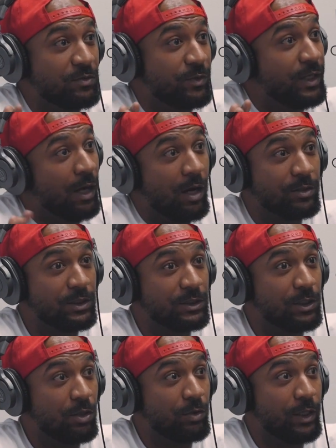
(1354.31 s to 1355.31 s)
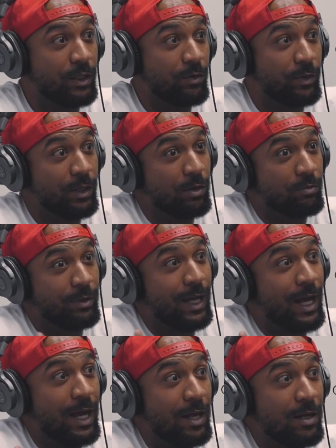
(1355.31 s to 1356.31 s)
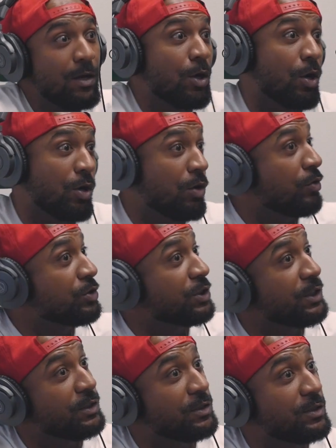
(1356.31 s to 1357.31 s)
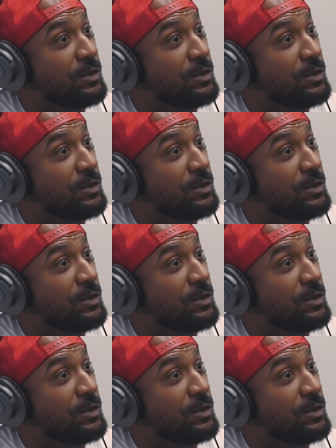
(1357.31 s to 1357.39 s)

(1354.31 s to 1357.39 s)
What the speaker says: We all just know that either we gonna die or go to jail.